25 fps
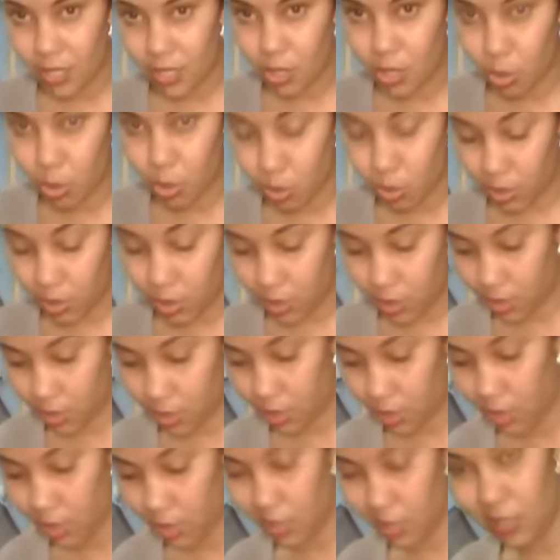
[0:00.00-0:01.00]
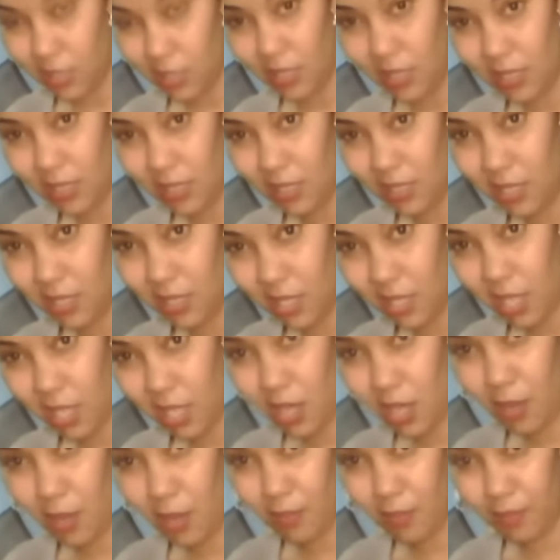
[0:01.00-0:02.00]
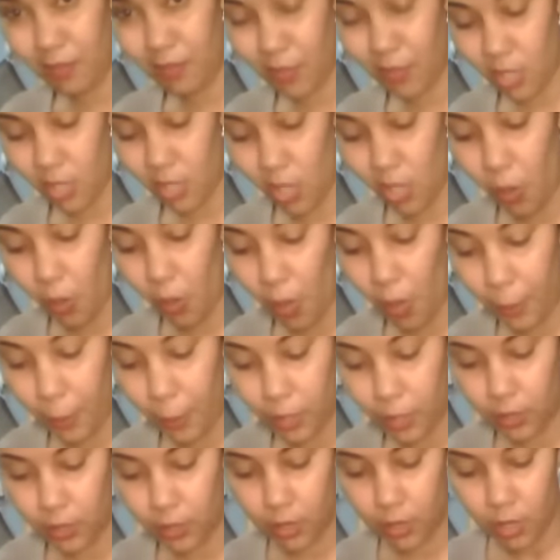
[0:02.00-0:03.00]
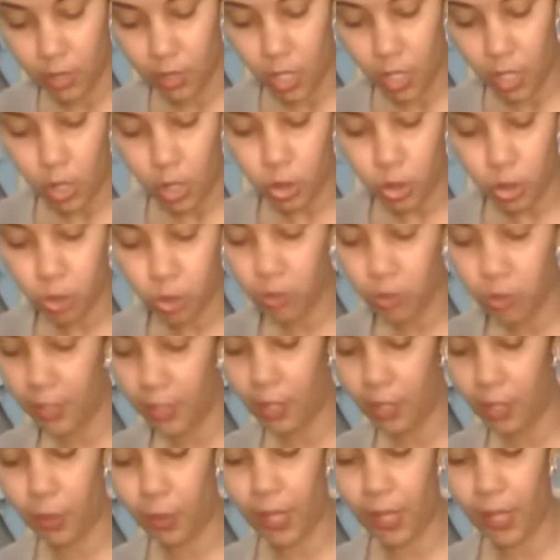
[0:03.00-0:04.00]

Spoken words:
too, you don't want to put too little